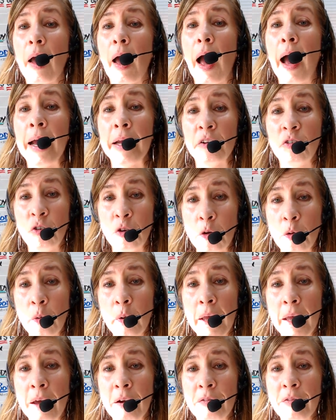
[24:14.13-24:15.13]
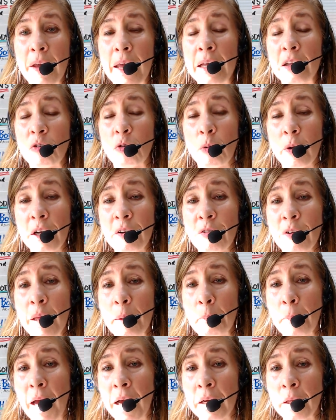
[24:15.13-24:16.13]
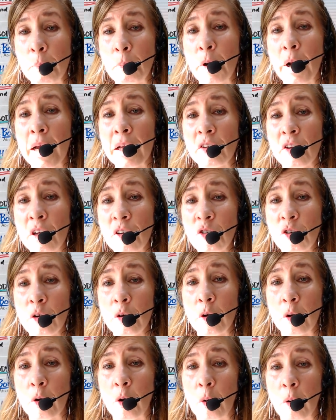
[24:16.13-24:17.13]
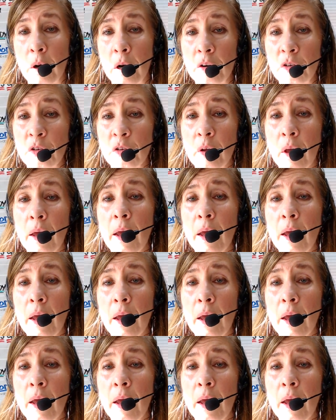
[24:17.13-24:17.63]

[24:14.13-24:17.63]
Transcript: I do have a twin flame body practitioner course